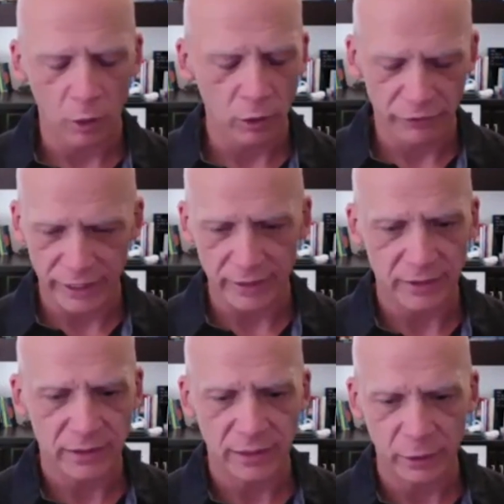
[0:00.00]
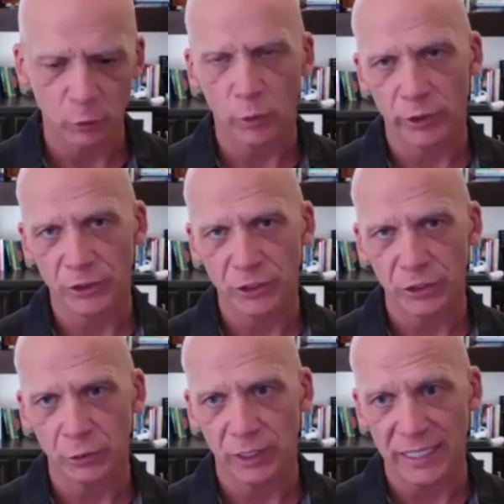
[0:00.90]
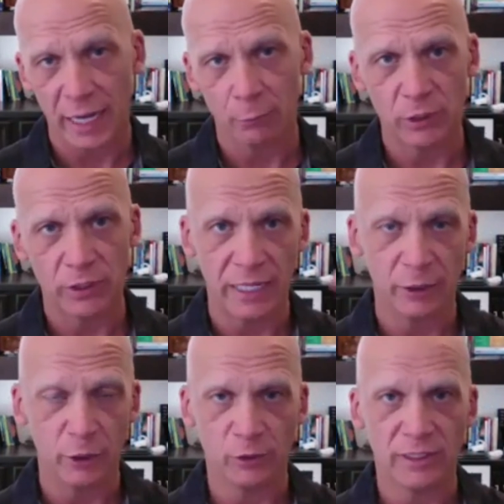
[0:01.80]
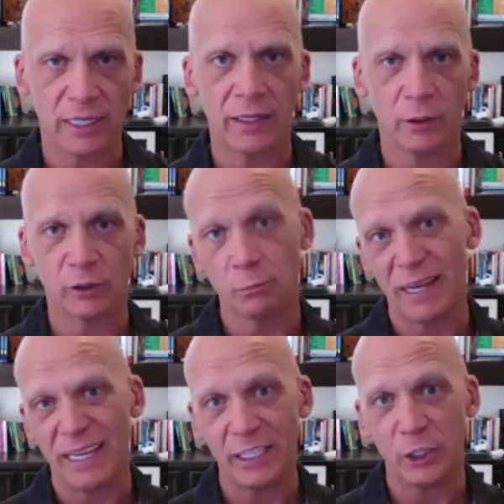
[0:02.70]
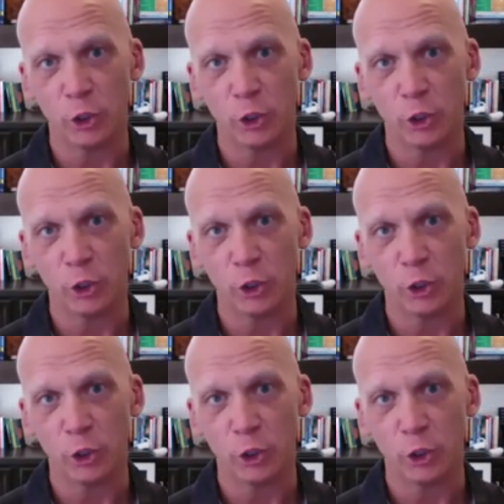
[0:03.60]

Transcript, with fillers: all of this in order to adapt to that new style to make it